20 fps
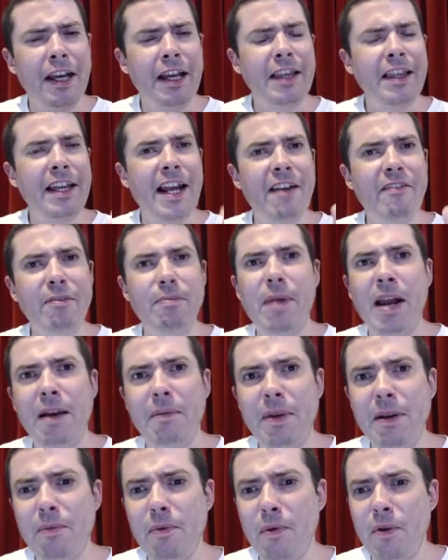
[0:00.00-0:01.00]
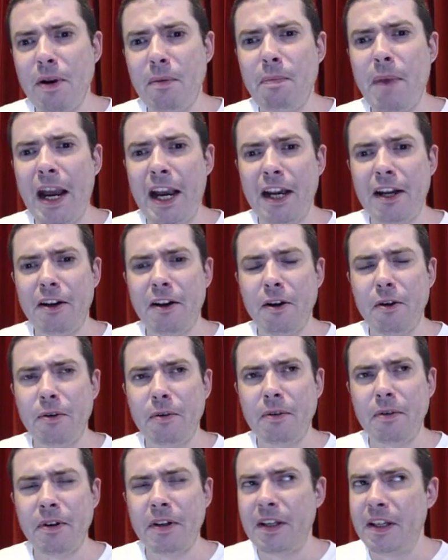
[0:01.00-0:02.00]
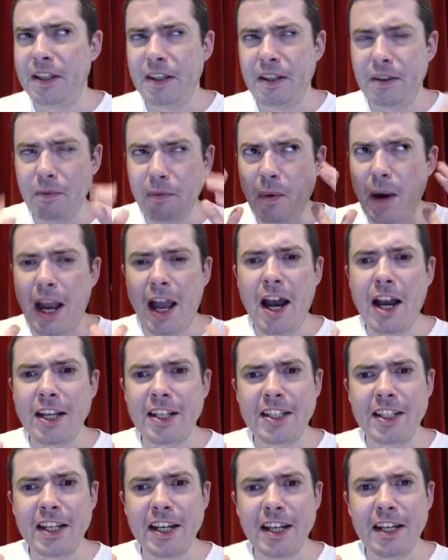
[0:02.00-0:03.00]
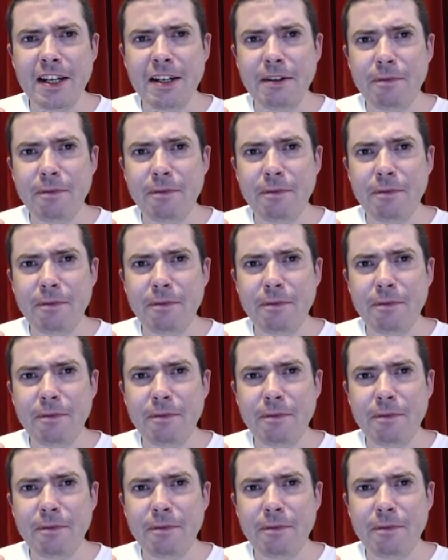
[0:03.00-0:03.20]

than having black people on a banknote, the way I see it.